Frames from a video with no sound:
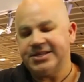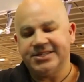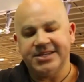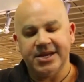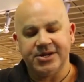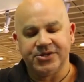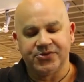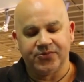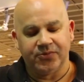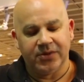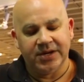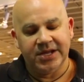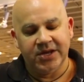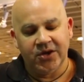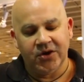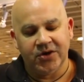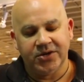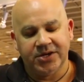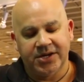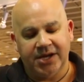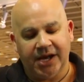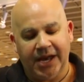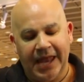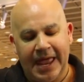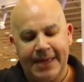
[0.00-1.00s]
That sounds really
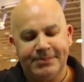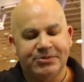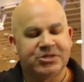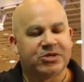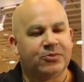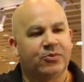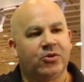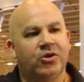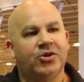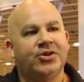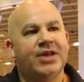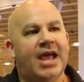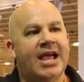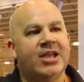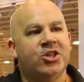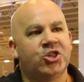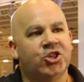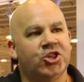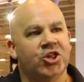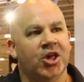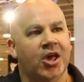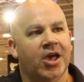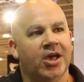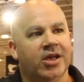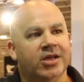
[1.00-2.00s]
good. Collapsible
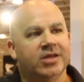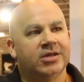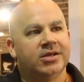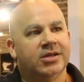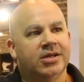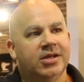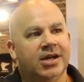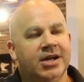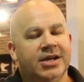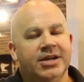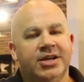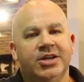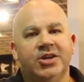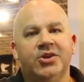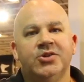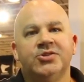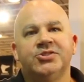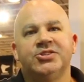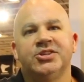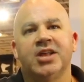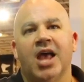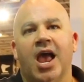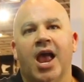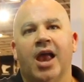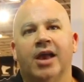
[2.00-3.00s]
nature. I'm going to
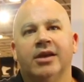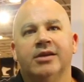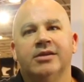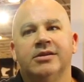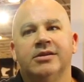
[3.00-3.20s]
use that.